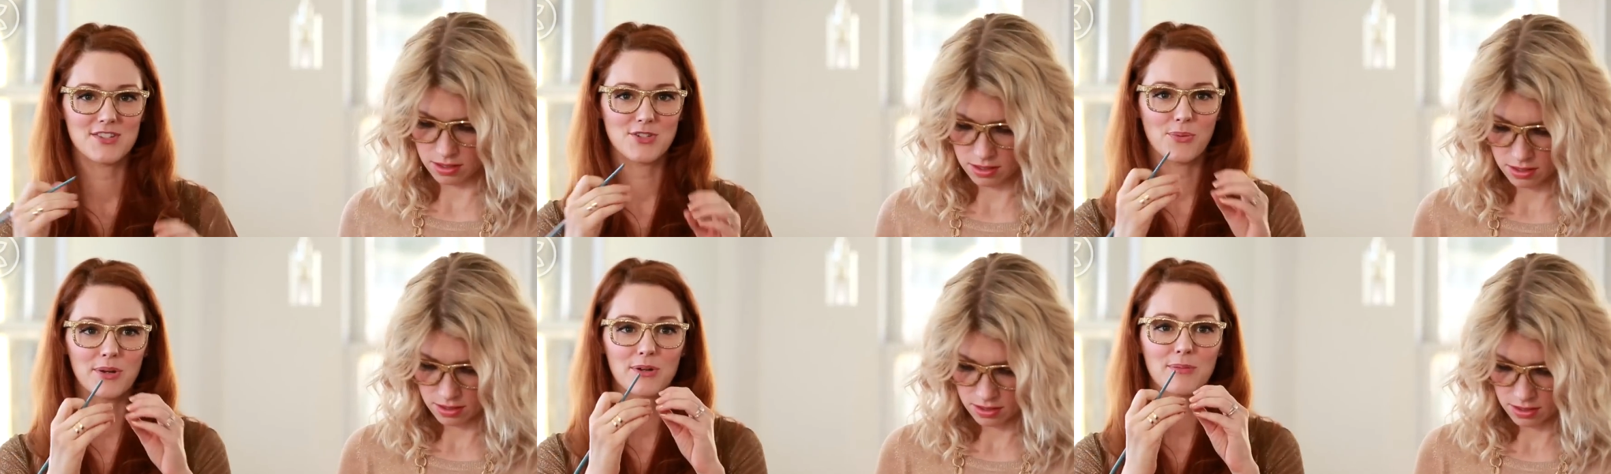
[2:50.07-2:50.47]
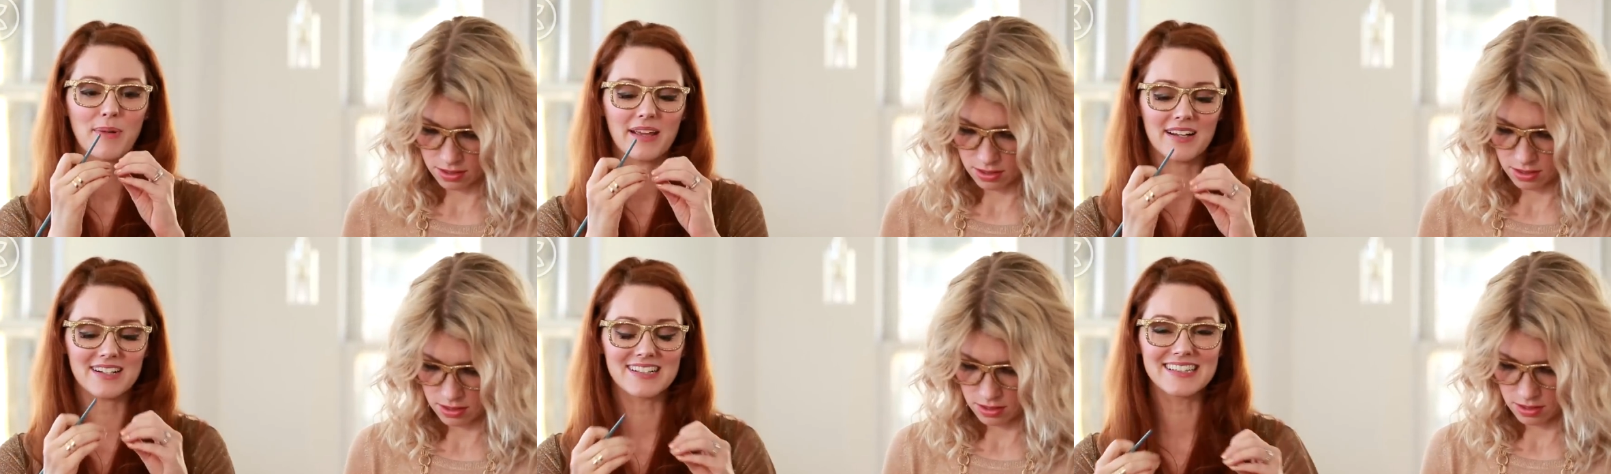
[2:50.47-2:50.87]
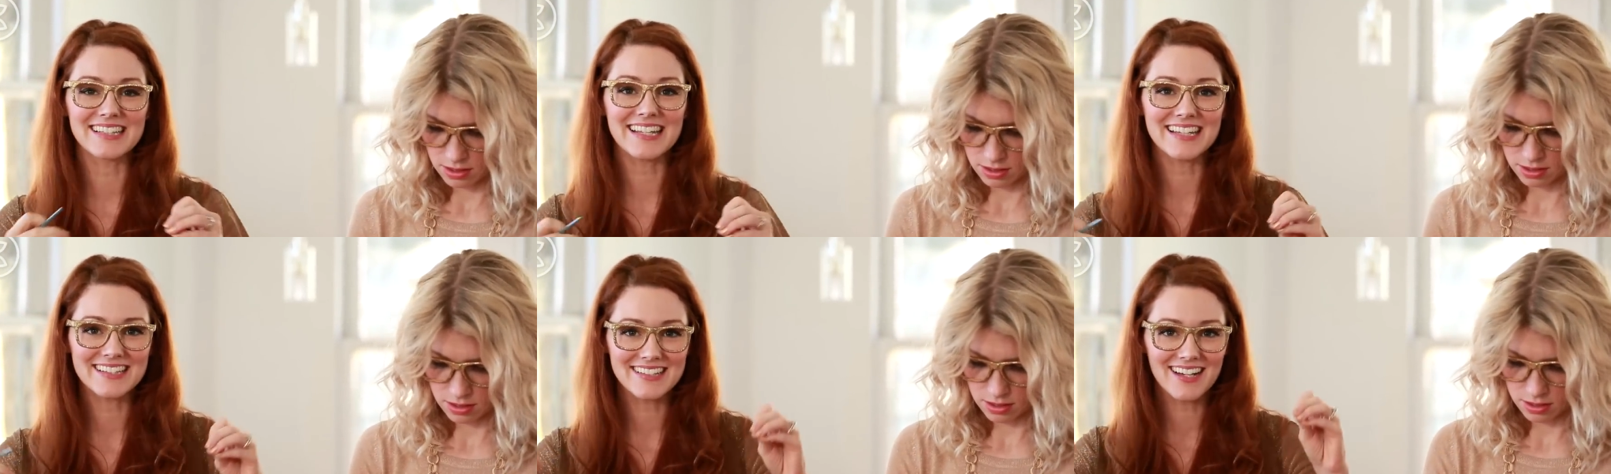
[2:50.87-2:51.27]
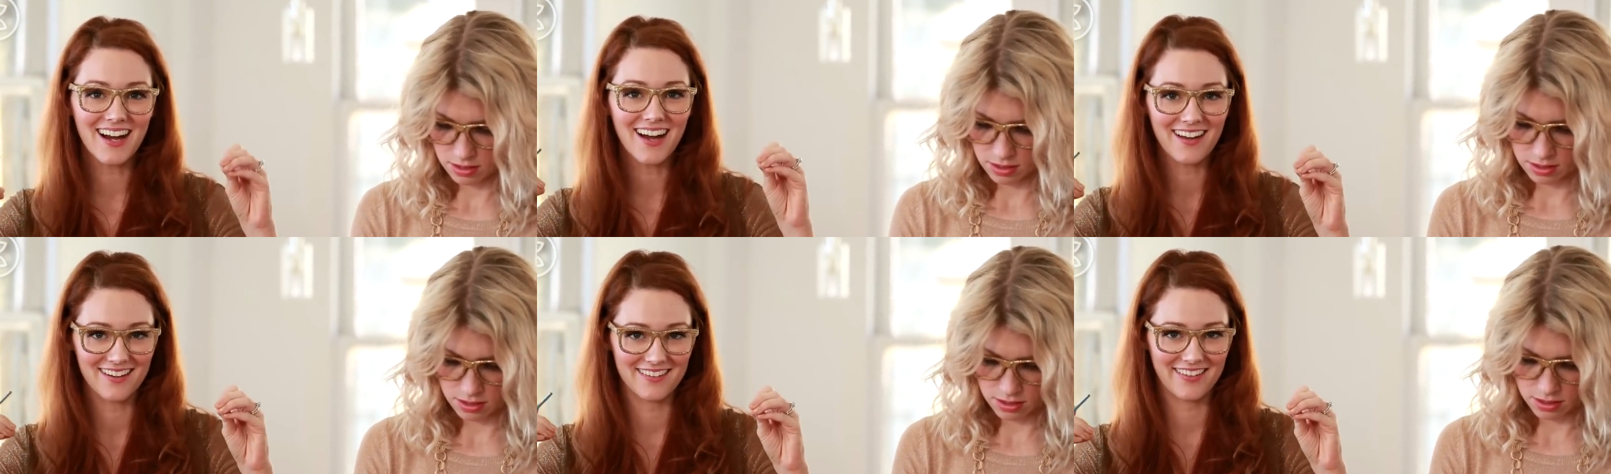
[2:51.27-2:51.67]
Speaker 1: so it'll make a clean
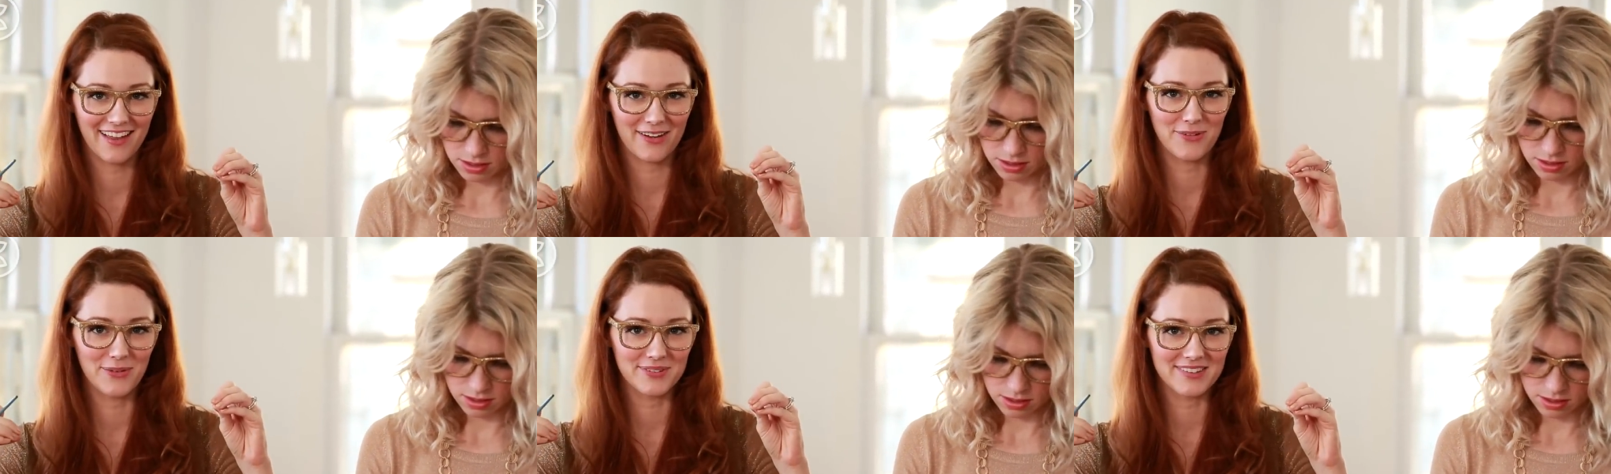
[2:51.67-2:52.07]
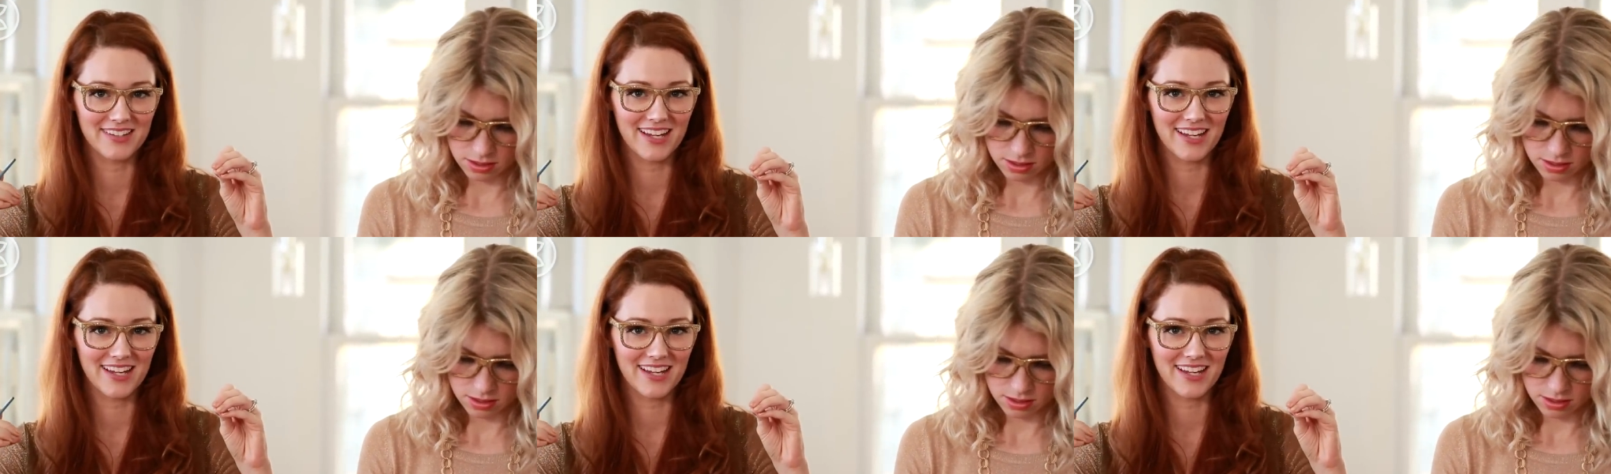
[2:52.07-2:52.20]
cut on that gold